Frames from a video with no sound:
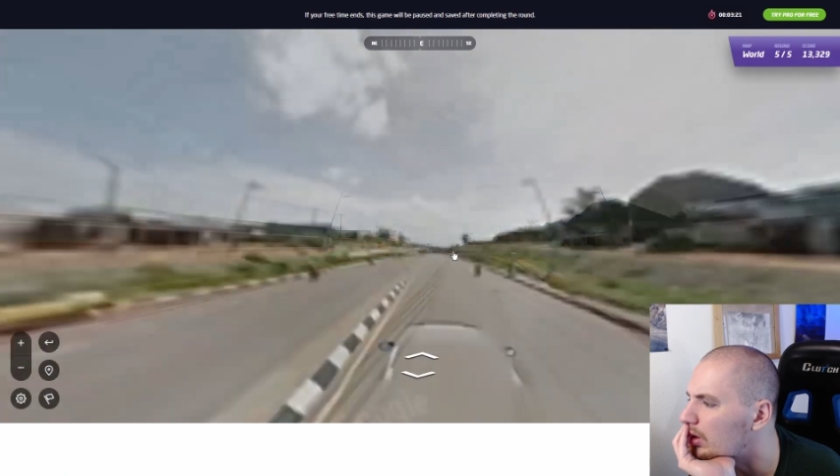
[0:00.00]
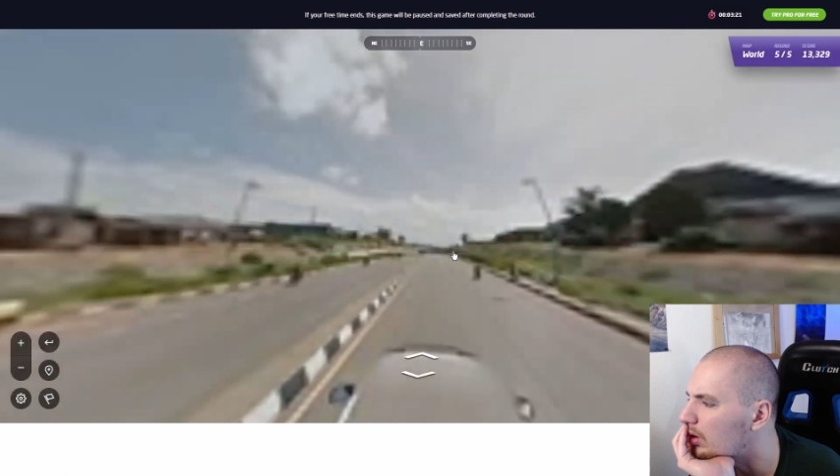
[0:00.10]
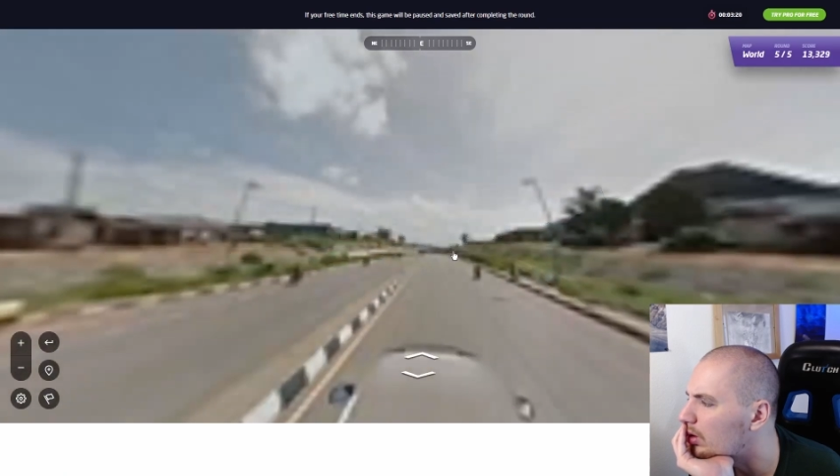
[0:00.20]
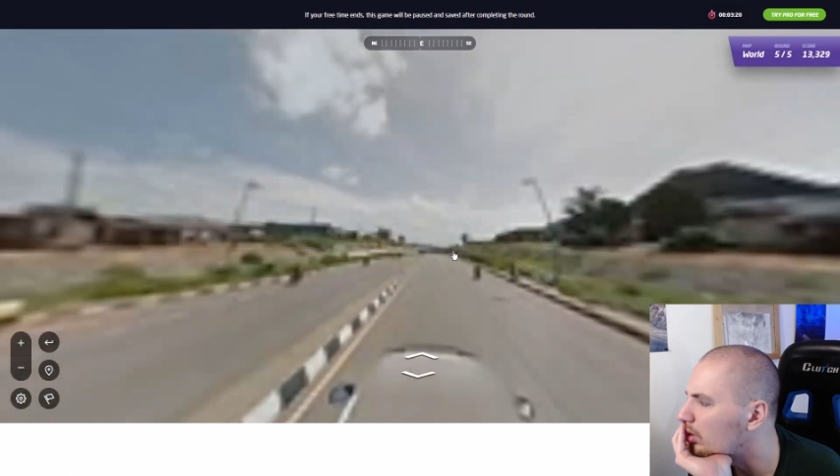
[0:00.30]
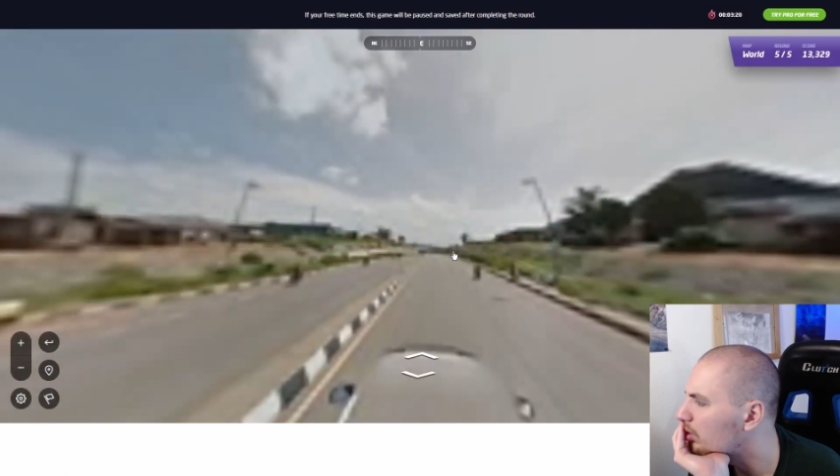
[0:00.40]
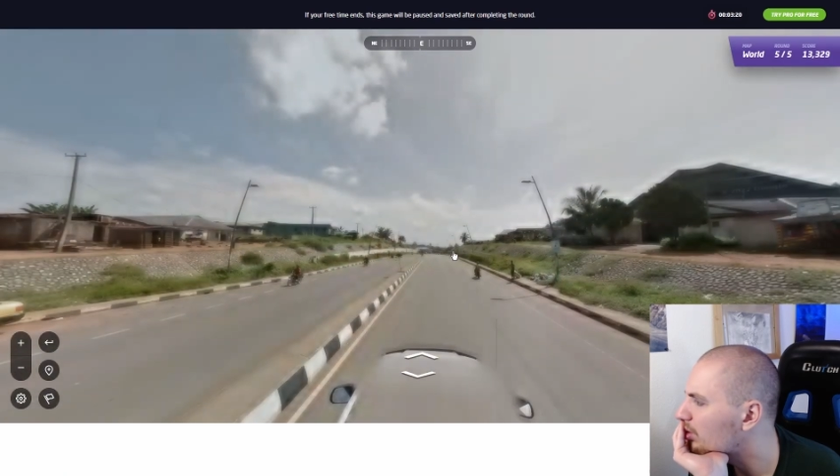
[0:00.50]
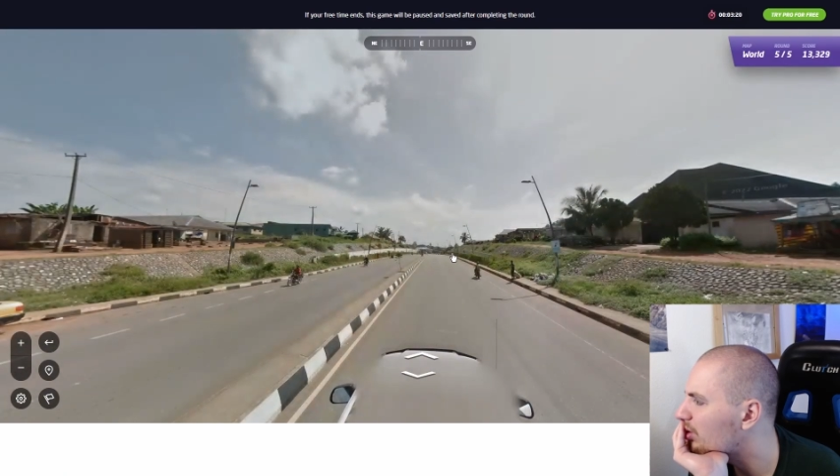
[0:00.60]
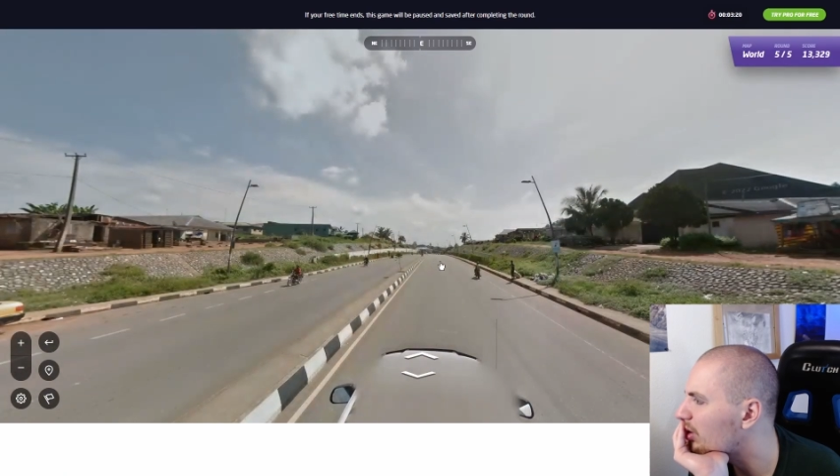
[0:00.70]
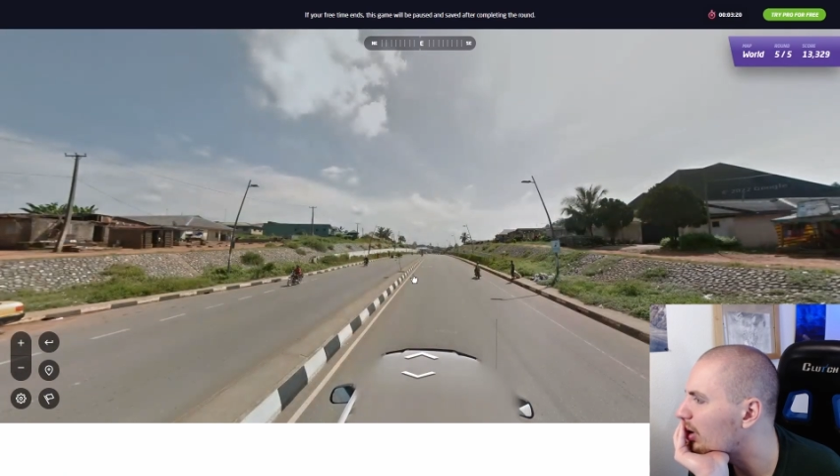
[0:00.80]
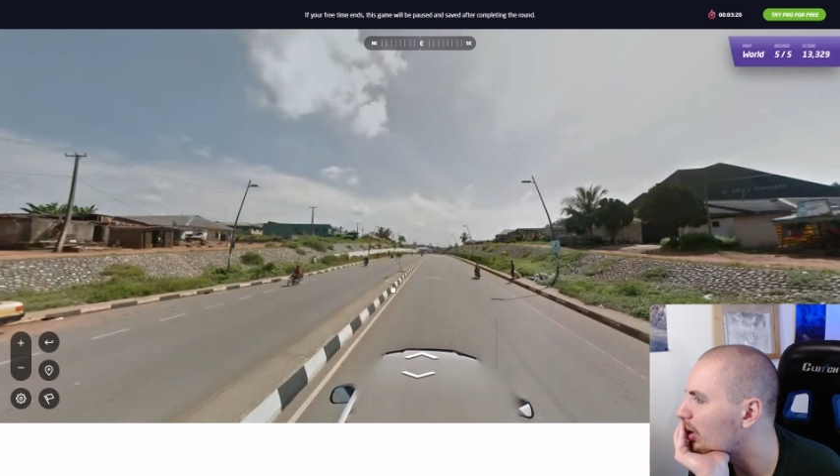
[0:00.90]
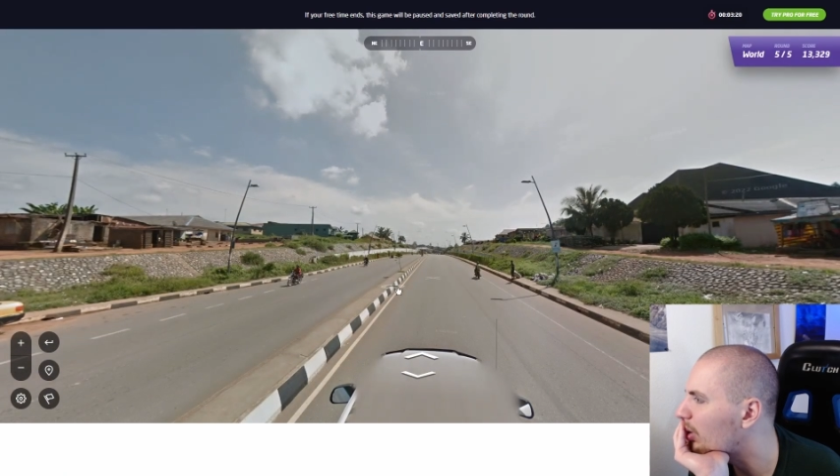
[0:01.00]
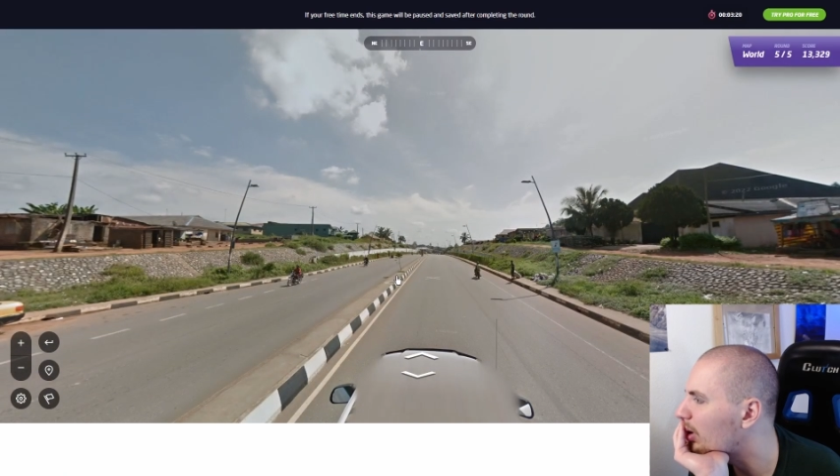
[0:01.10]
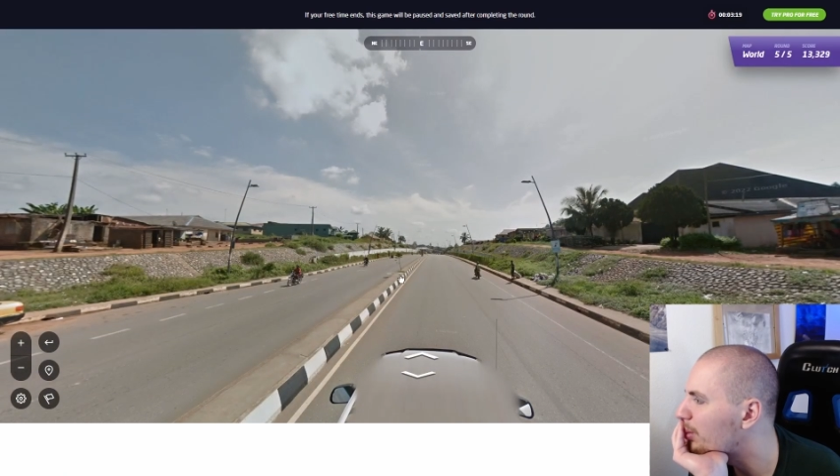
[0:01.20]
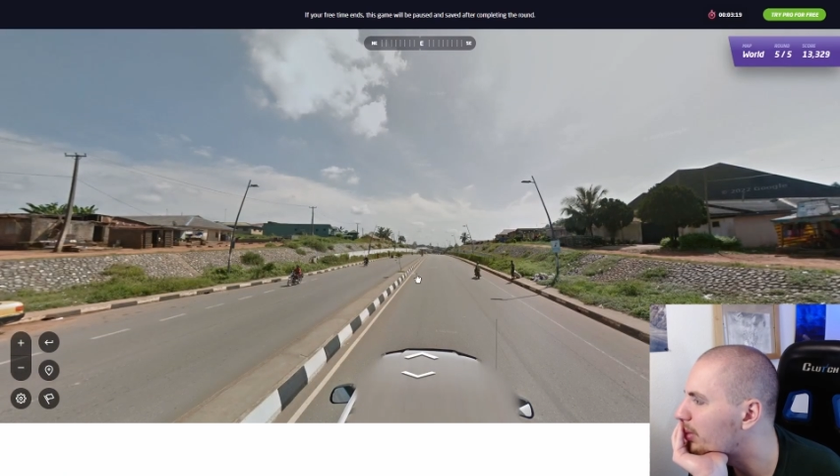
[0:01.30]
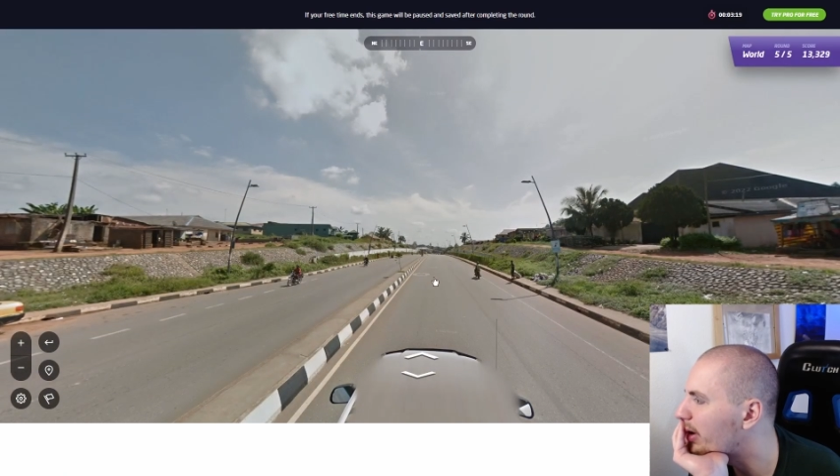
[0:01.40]
So,
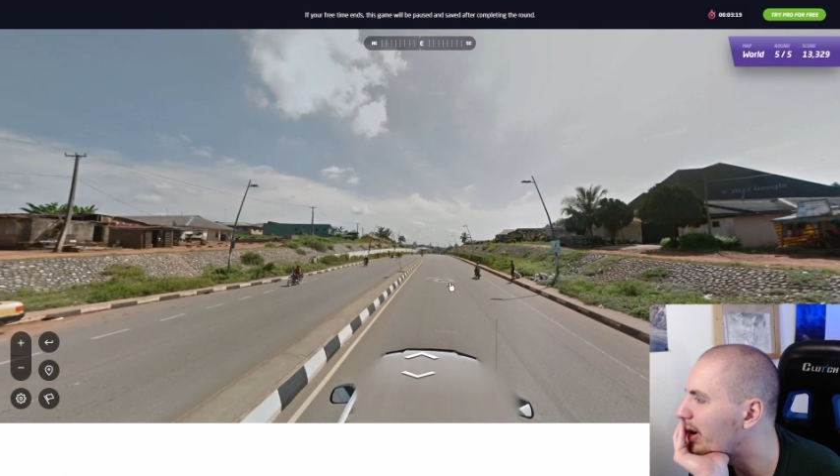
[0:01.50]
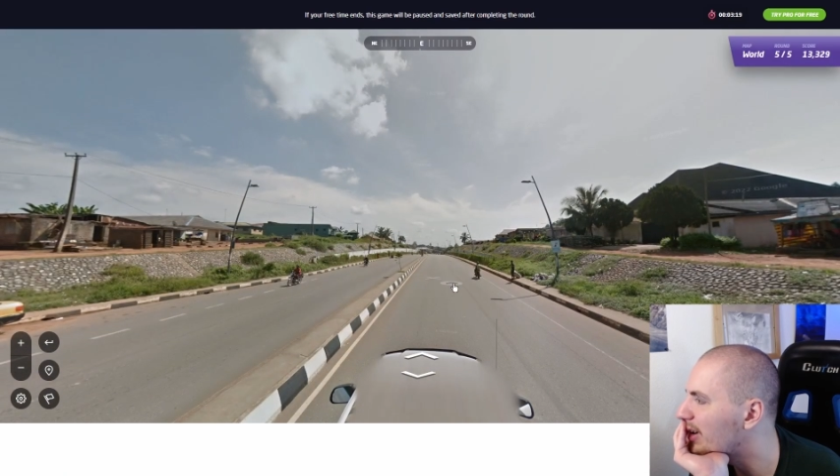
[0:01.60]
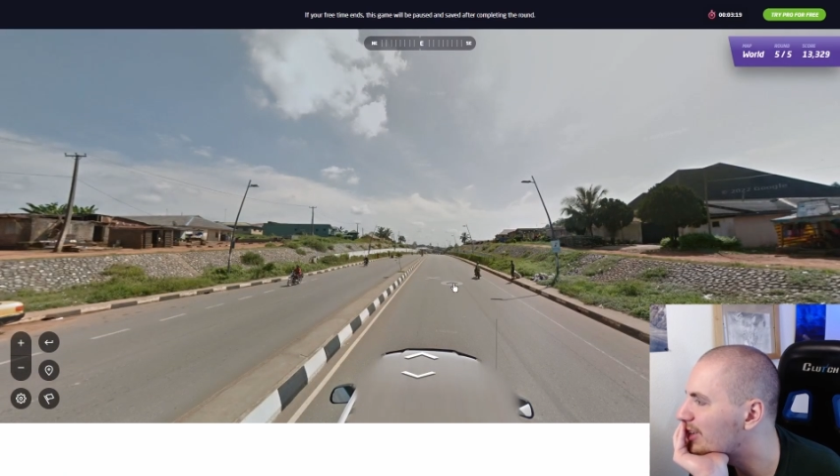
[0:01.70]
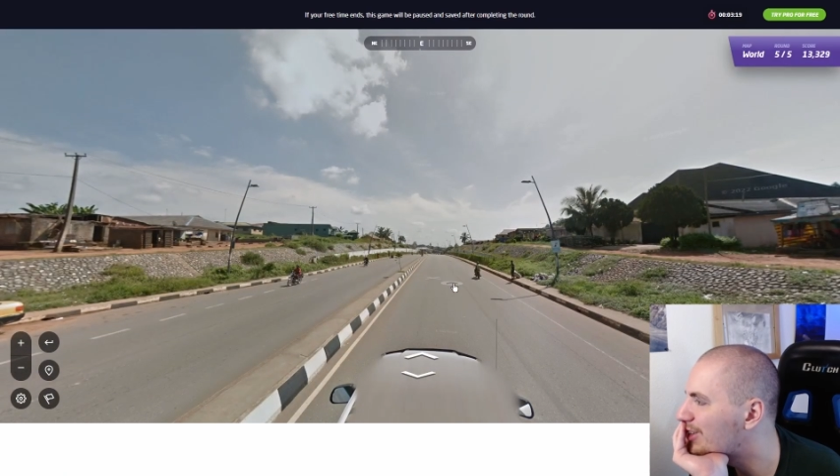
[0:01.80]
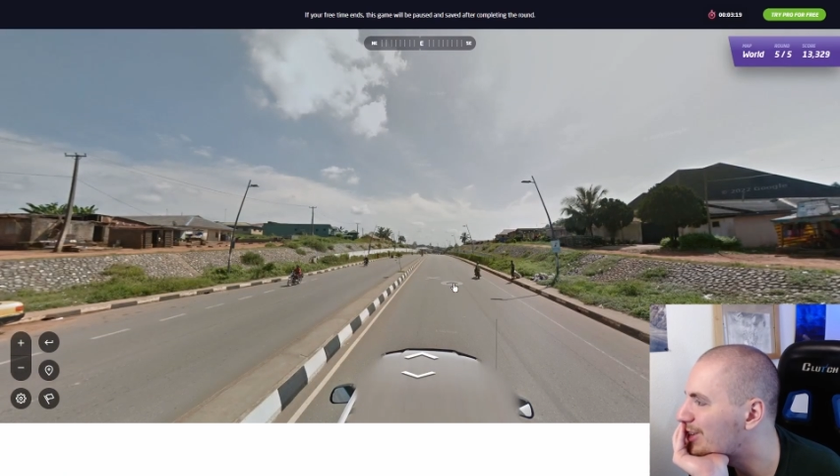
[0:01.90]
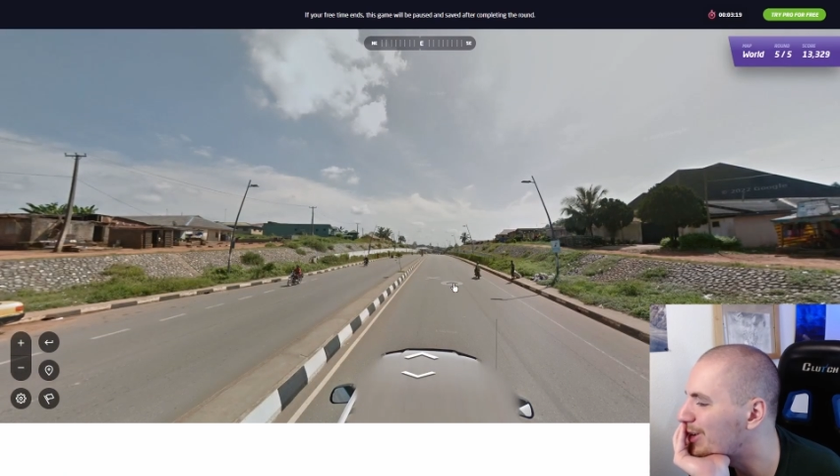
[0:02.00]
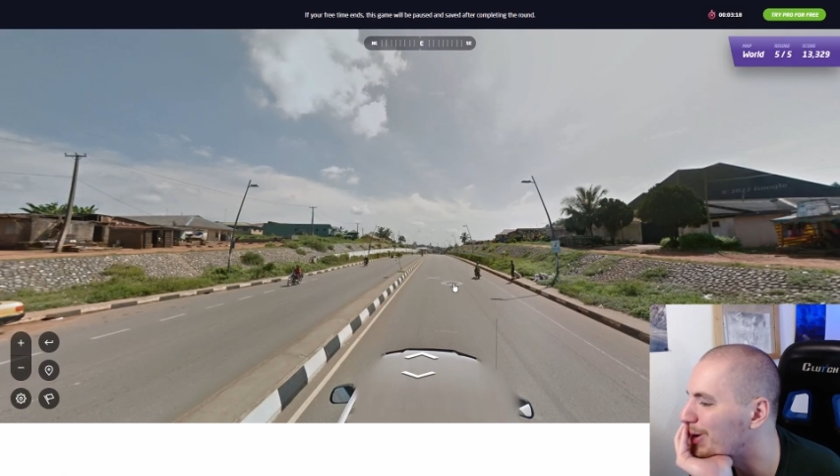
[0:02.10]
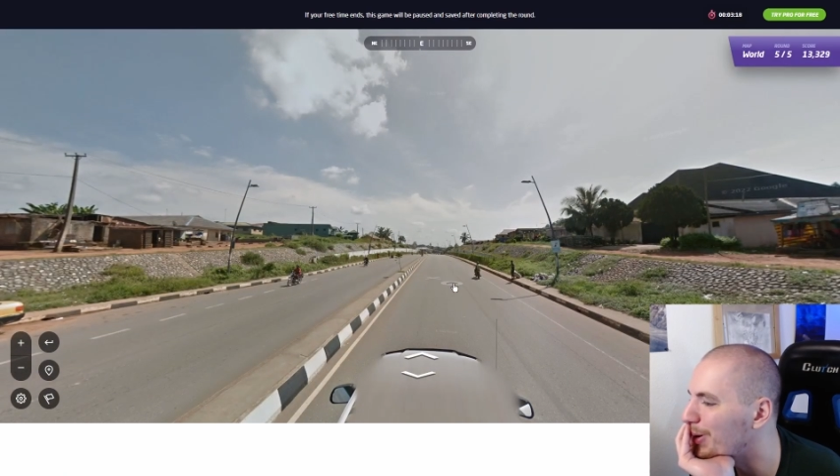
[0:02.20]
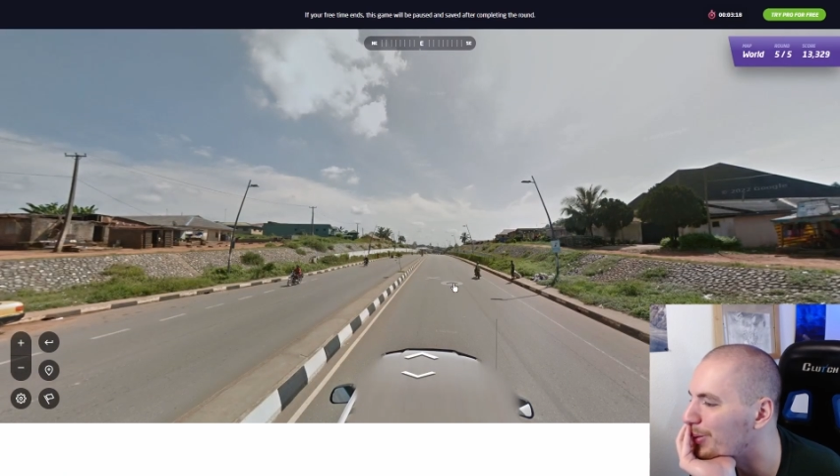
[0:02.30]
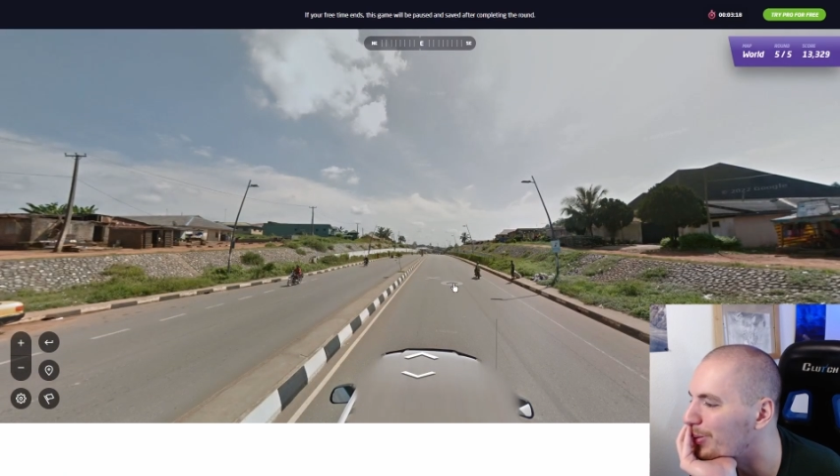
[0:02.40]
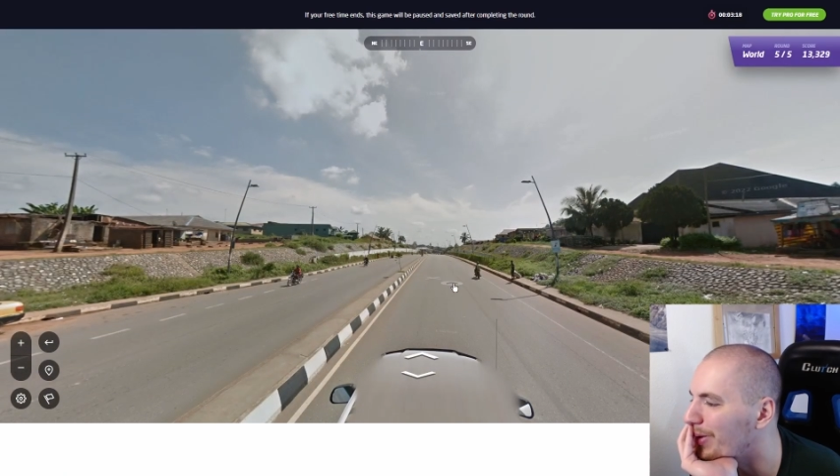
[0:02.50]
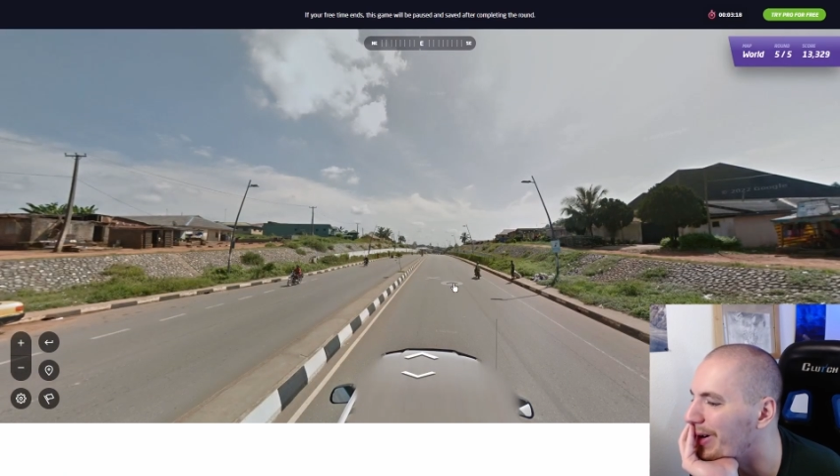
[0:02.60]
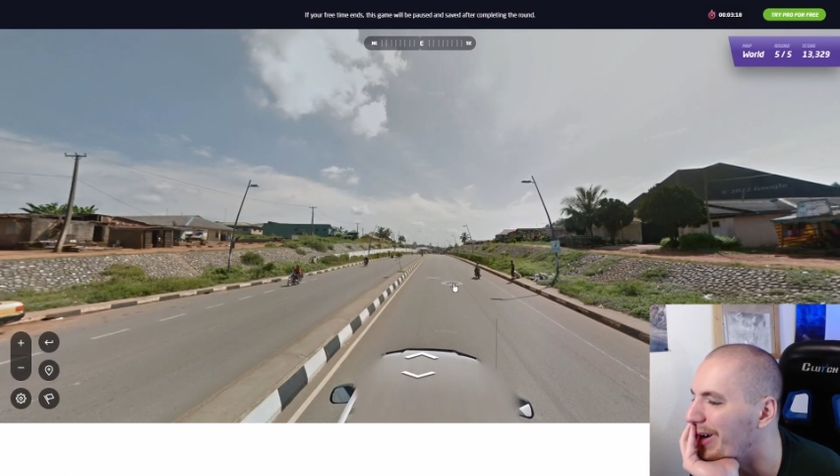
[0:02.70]
I'm not sure where